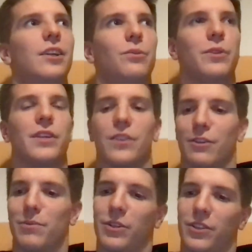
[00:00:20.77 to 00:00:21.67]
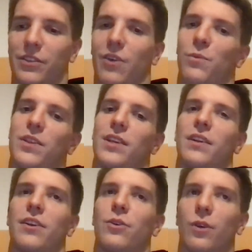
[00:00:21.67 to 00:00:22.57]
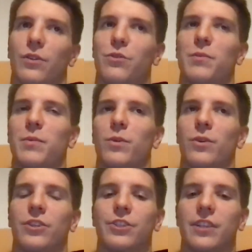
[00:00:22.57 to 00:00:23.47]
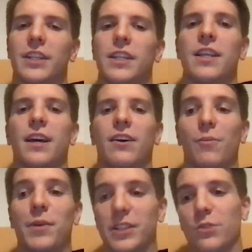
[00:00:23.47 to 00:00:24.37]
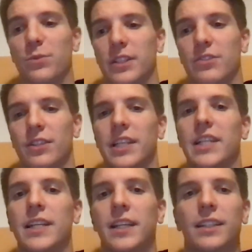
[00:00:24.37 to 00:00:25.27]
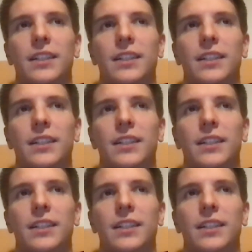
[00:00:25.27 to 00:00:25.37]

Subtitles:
within the community that I'm within, I know quite a few people that are interested in that. I myself was interested in it.